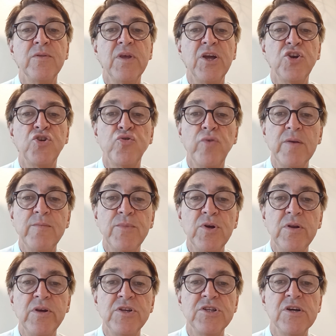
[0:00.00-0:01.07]
that
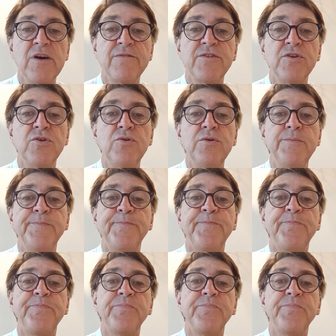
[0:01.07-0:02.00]
treadmill each afternoon?